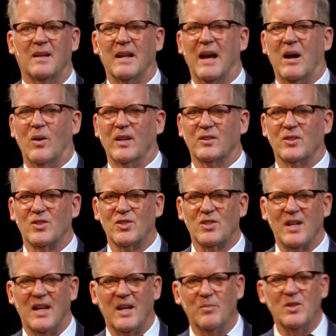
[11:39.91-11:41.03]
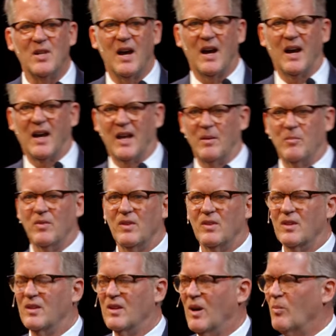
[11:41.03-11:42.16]
Now, at the same time,
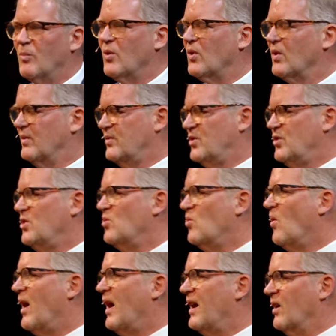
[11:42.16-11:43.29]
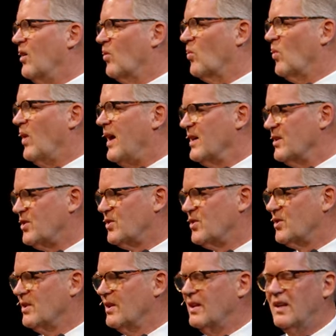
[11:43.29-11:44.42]
the number of DUI
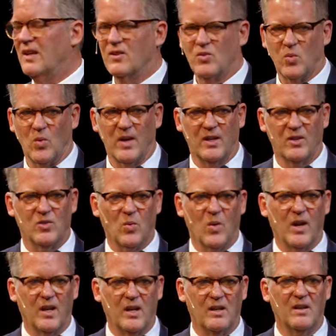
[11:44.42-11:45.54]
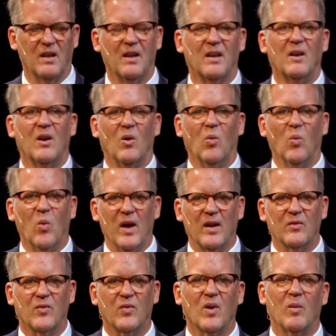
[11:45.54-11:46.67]
arrests in 2020
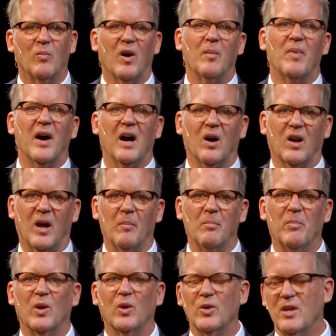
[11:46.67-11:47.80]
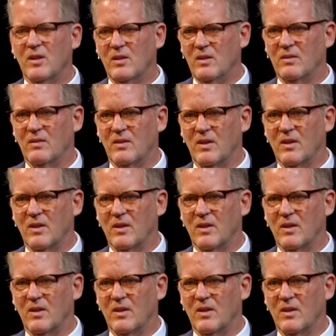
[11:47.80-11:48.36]
went from about a million